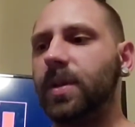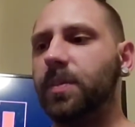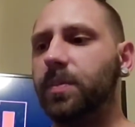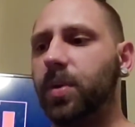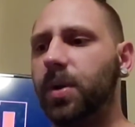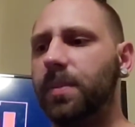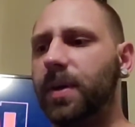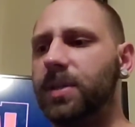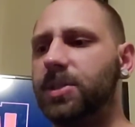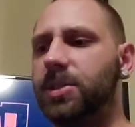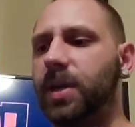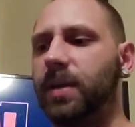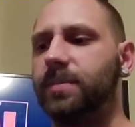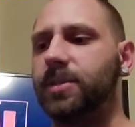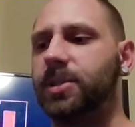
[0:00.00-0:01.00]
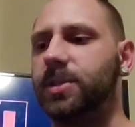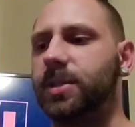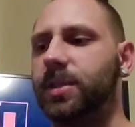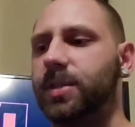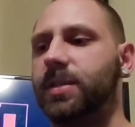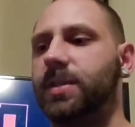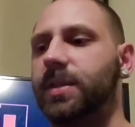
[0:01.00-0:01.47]
Pretty much, I'm just
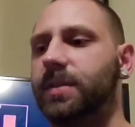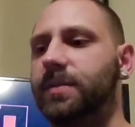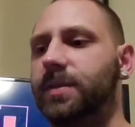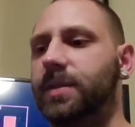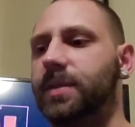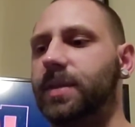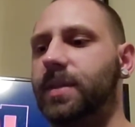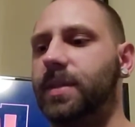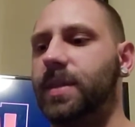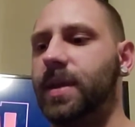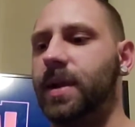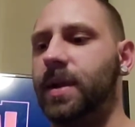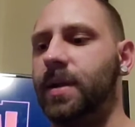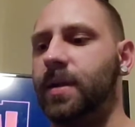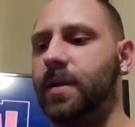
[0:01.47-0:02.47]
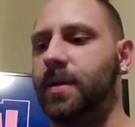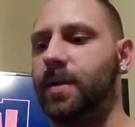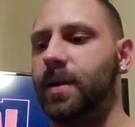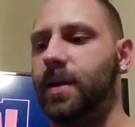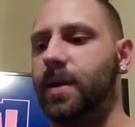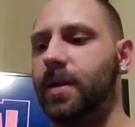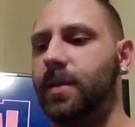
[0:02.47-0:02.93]
gonna leave it there.
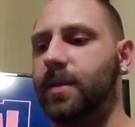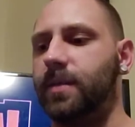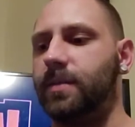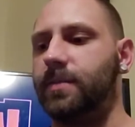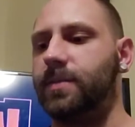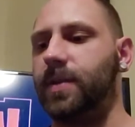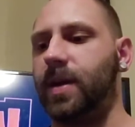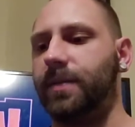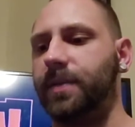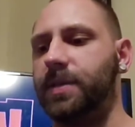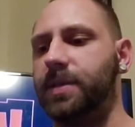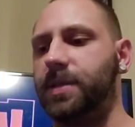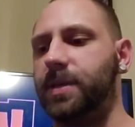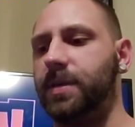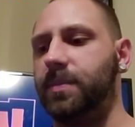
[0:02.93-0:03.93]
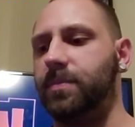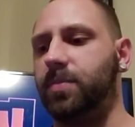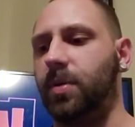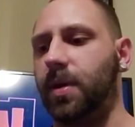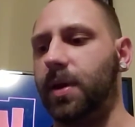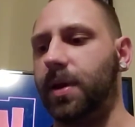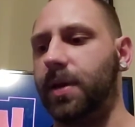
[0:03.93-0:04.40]
So obviously,
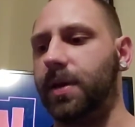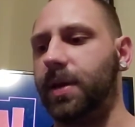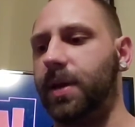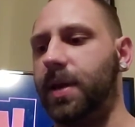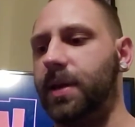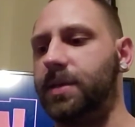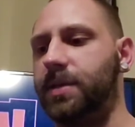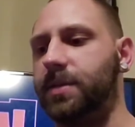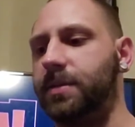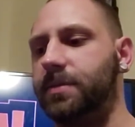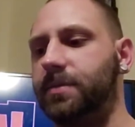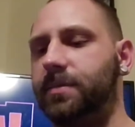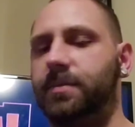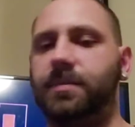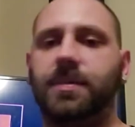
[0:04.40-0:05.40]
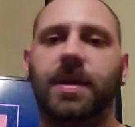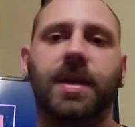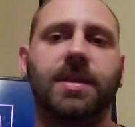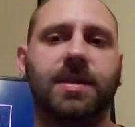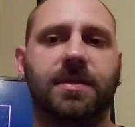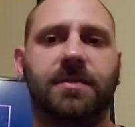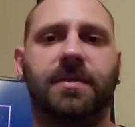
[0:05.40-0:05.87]
Brian he has
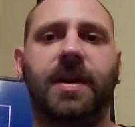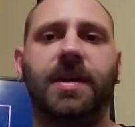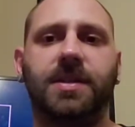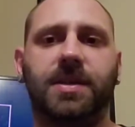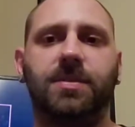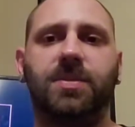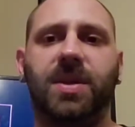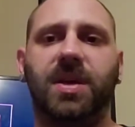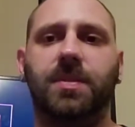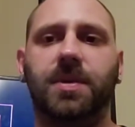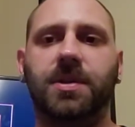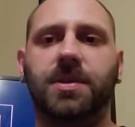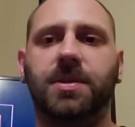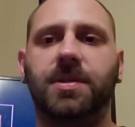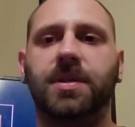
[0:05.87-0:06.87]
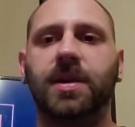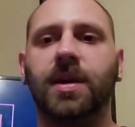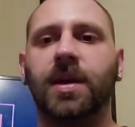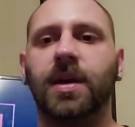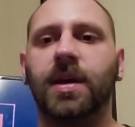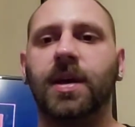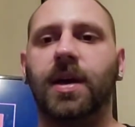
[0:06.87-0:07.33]
to fight some demons.
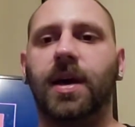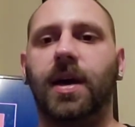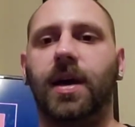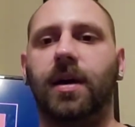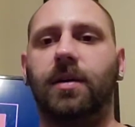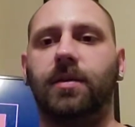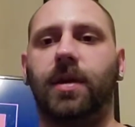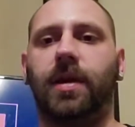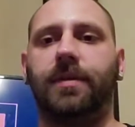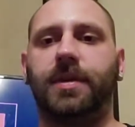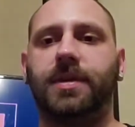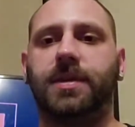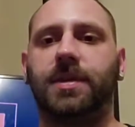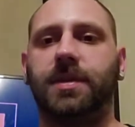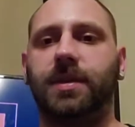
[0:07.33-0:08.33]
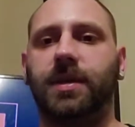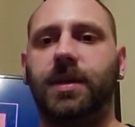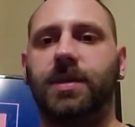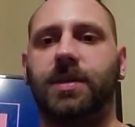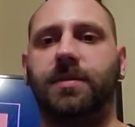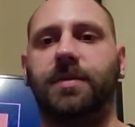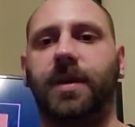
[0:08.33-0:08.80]
Obviously, he
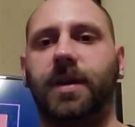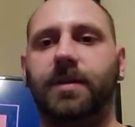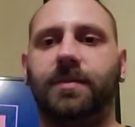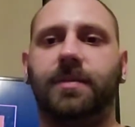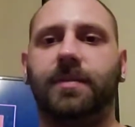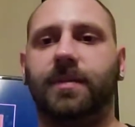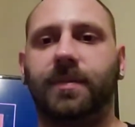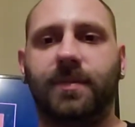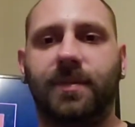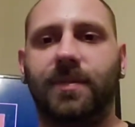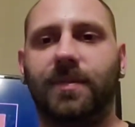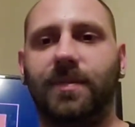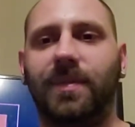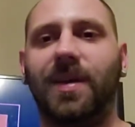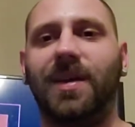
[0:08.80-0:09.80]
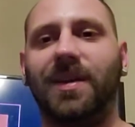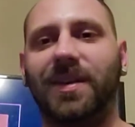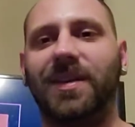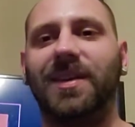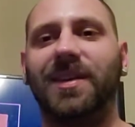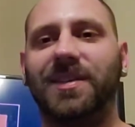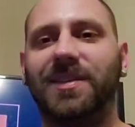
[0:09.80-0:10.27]
has to fight
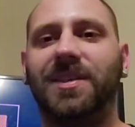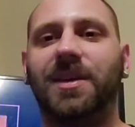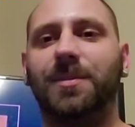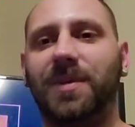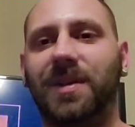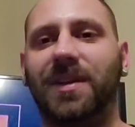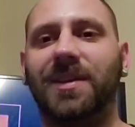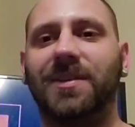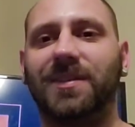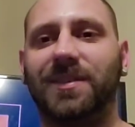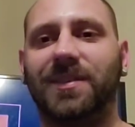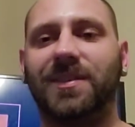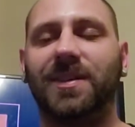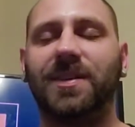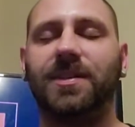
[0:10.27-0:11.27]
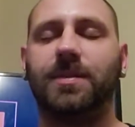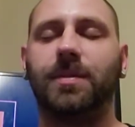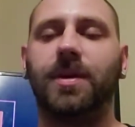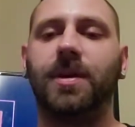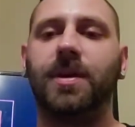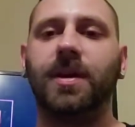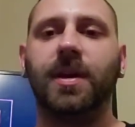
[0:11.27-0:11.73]
his demon against this,
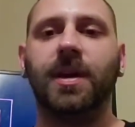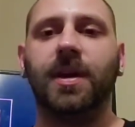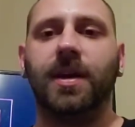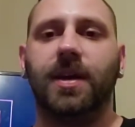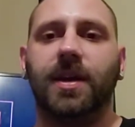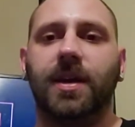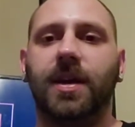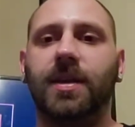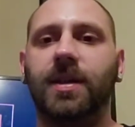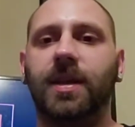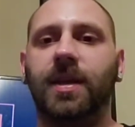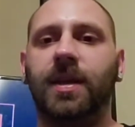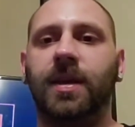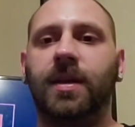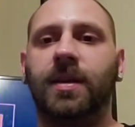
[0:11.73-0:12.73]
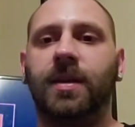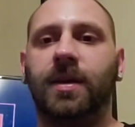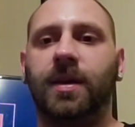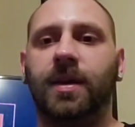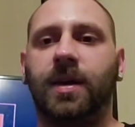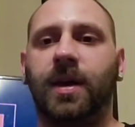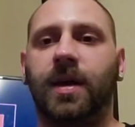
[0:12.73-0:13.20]
but in the end,
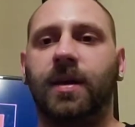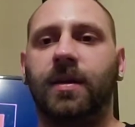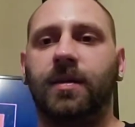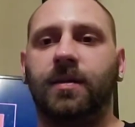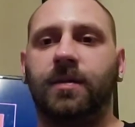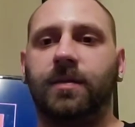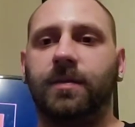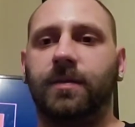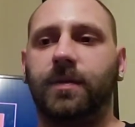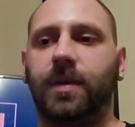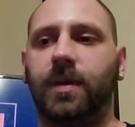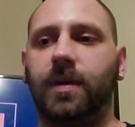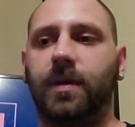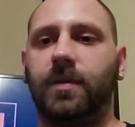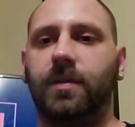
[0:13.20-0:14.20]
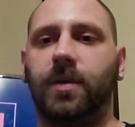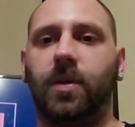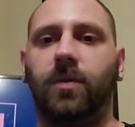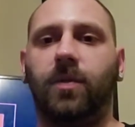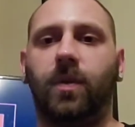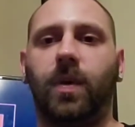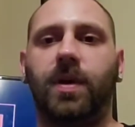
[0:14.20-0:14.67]
it kind of
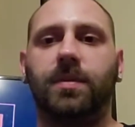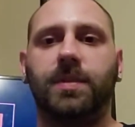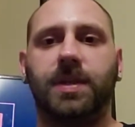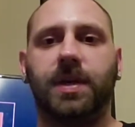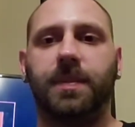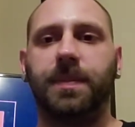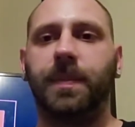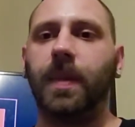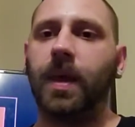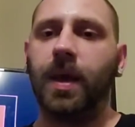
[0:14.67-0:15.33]
overwhelms him.